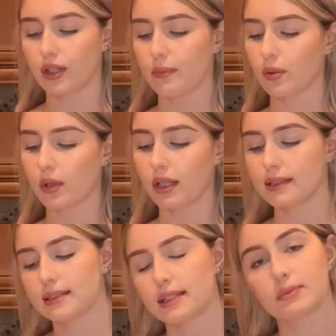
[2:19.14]
number 1, it
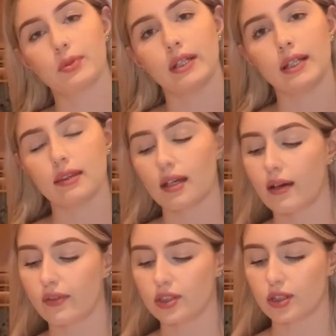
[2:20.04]
says preheat the
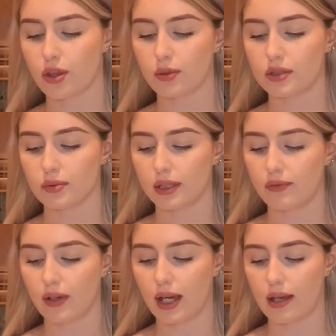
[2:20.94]
oven to
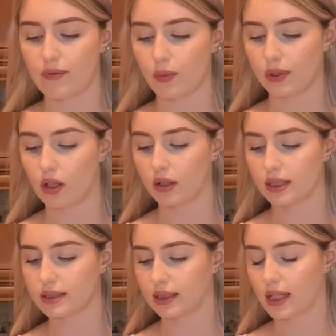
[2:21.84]
325. We already
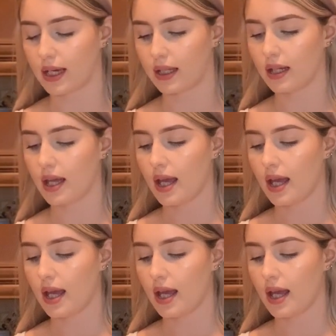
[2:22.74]
did that.